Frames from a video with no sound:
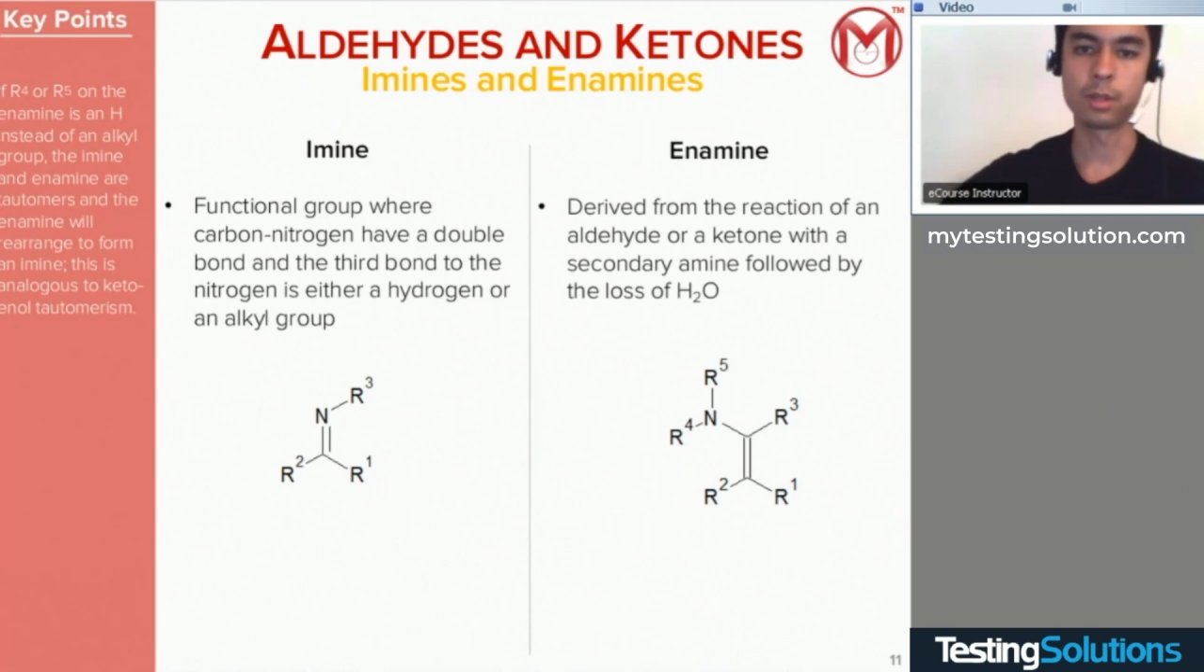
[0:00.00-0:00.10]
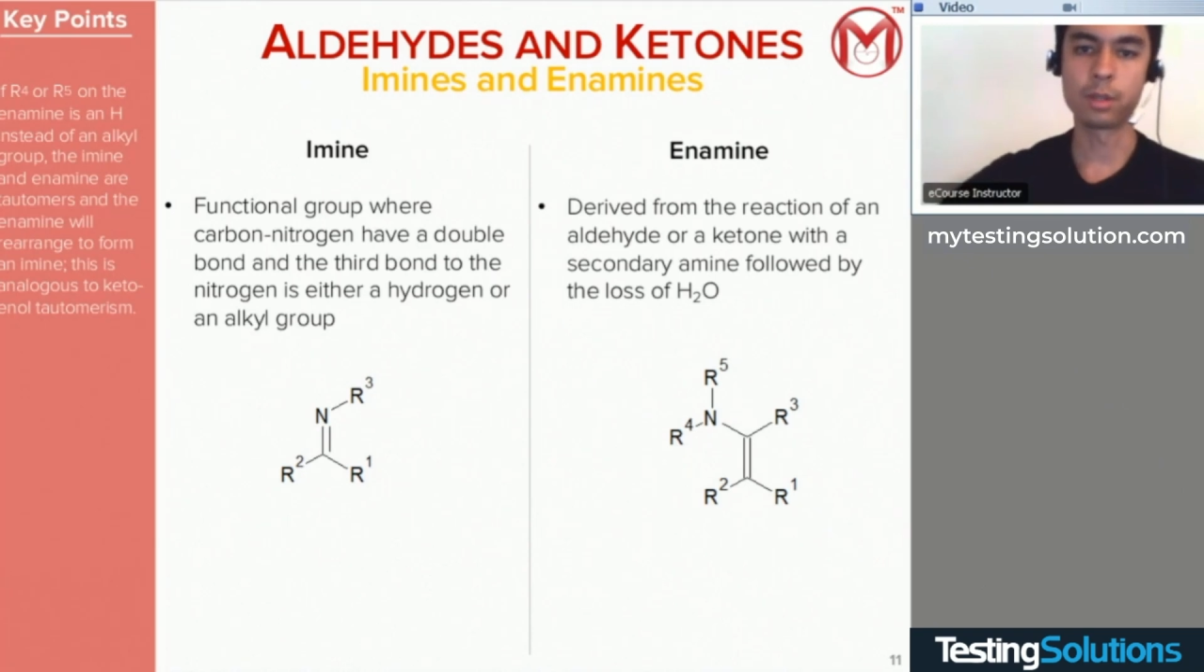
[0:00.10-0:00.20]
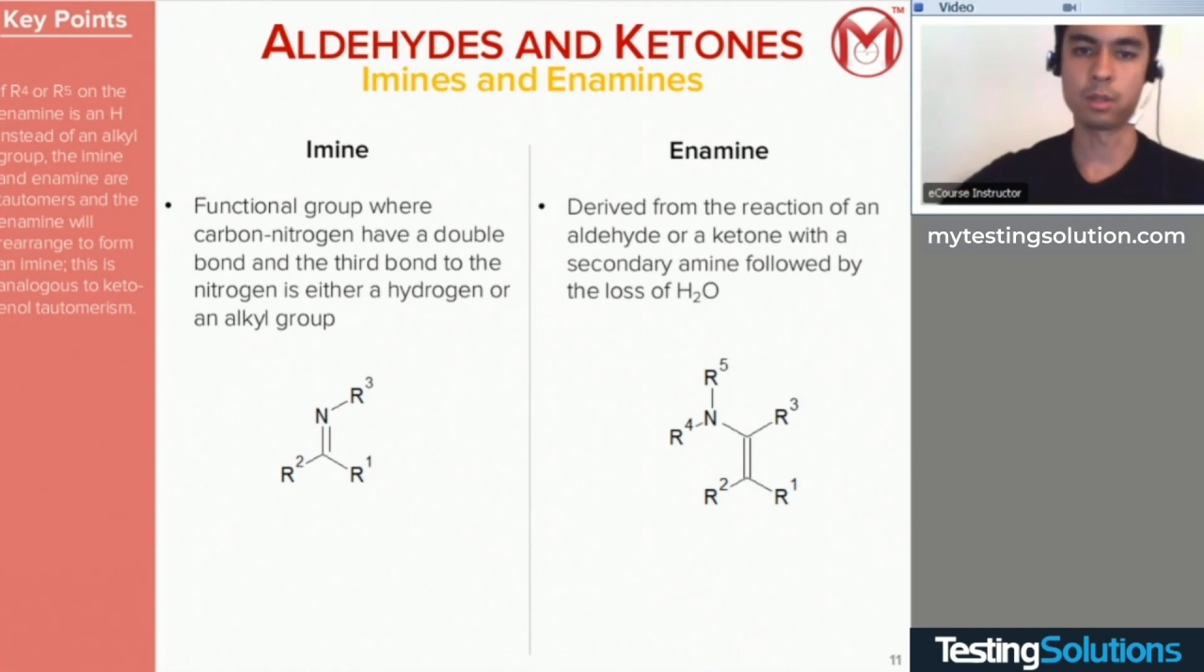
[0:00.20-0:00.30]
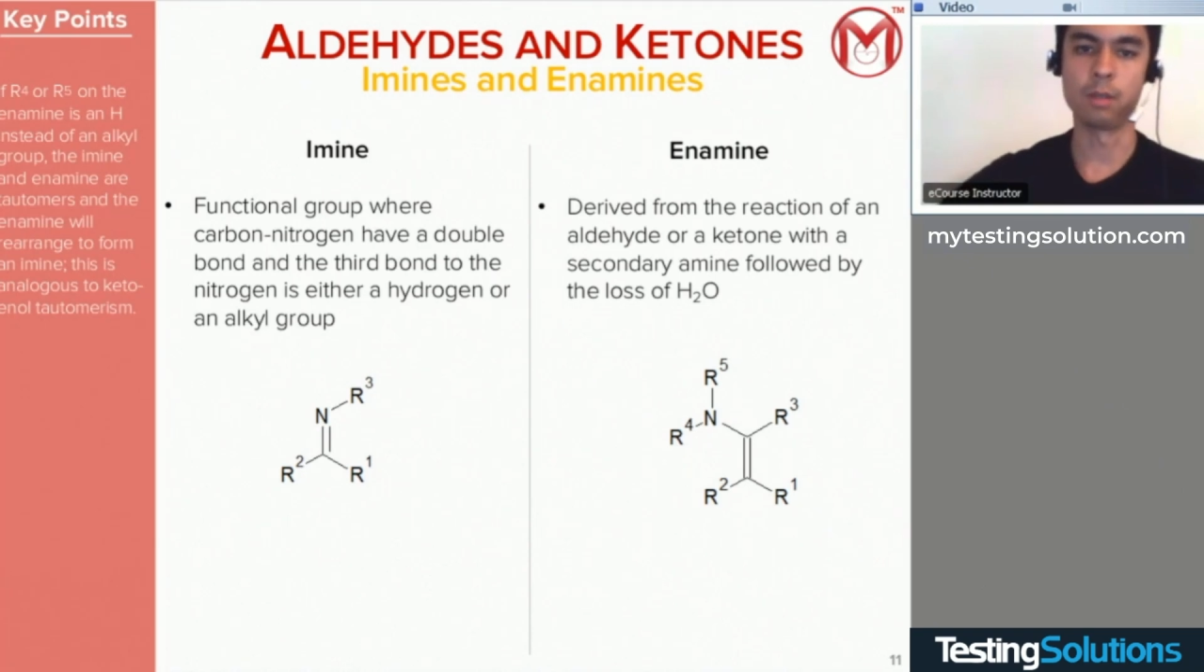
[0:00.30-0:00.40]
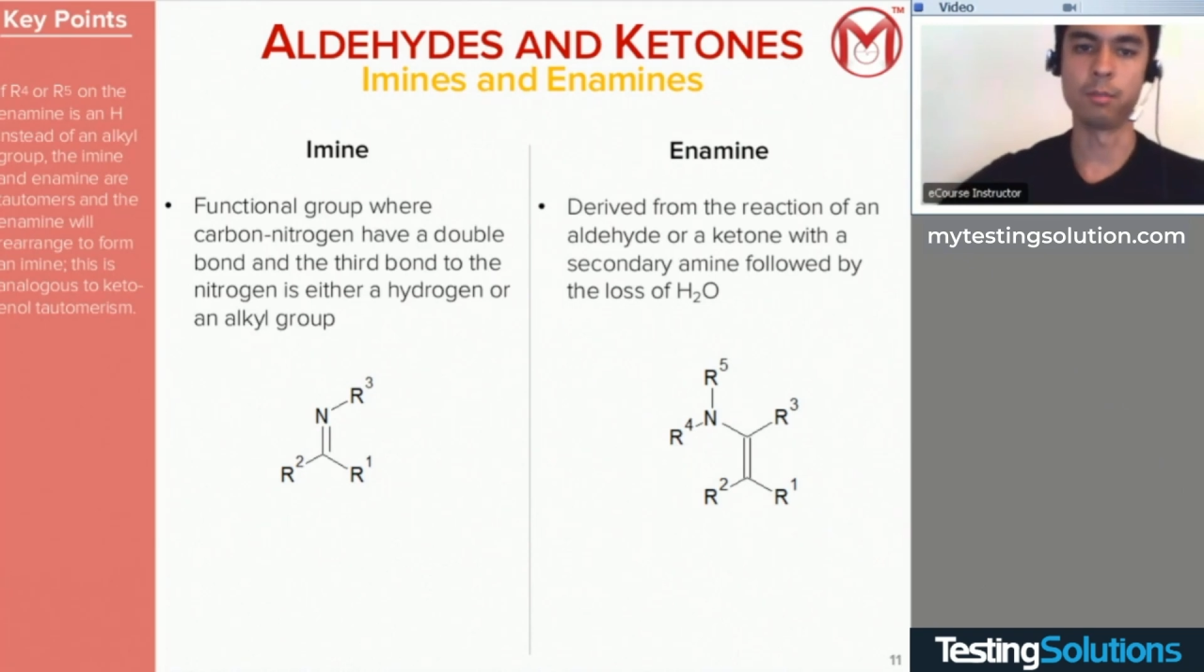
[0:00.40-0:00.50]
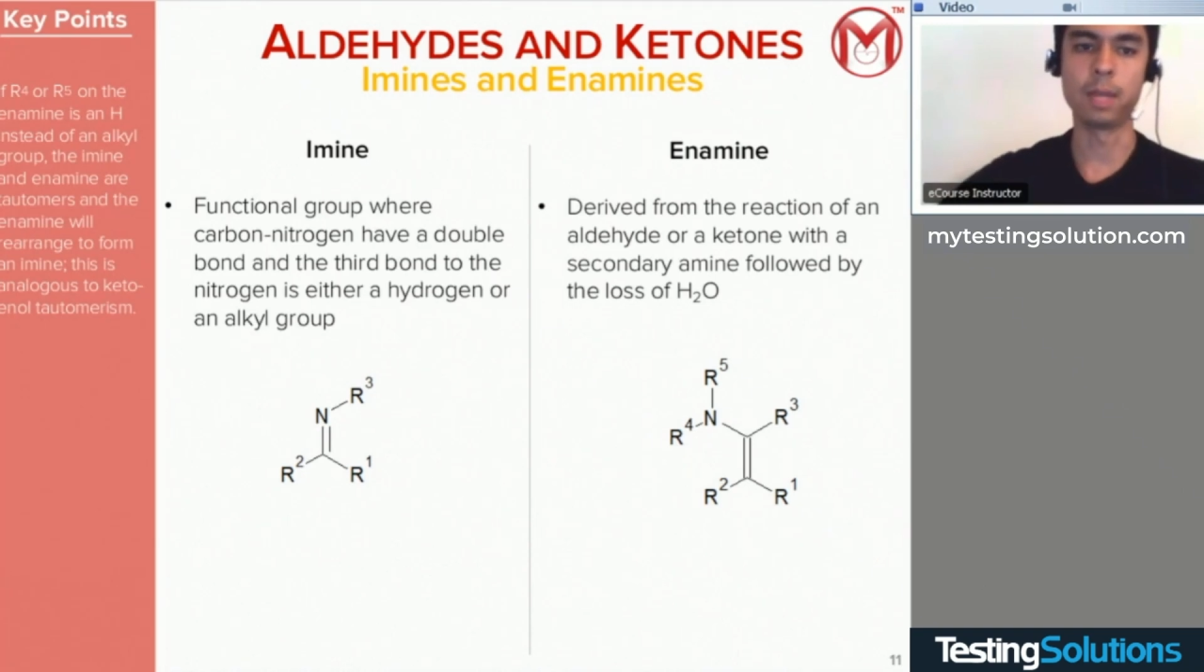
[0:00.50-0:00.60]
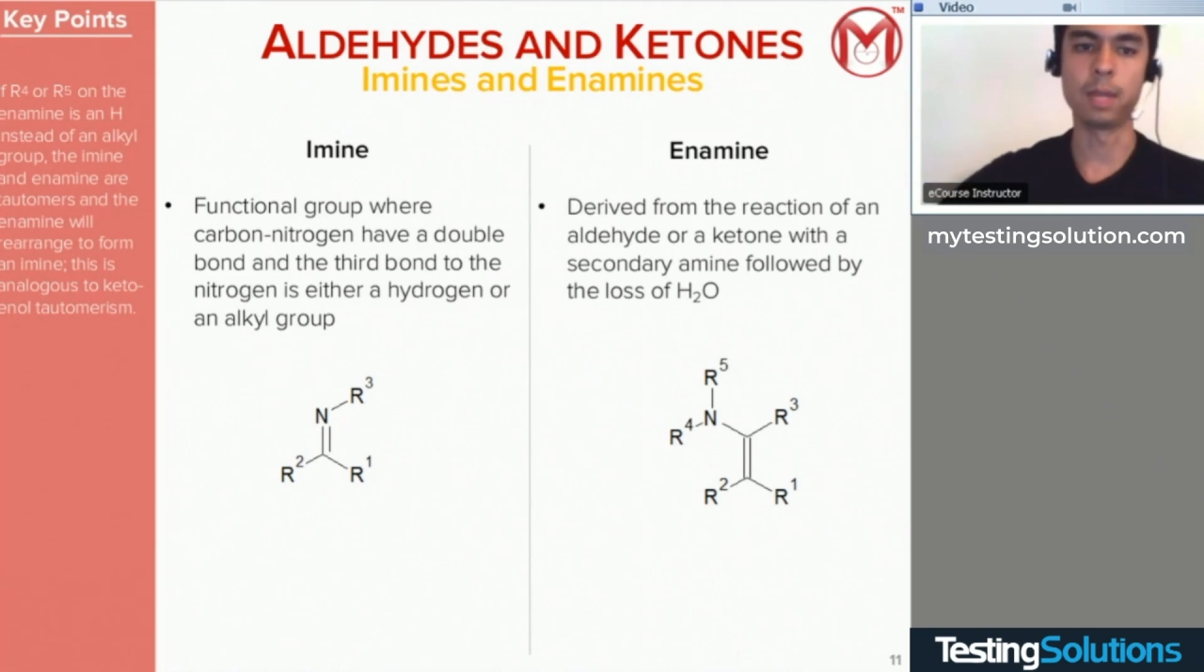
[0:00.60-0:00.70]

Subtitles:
amines.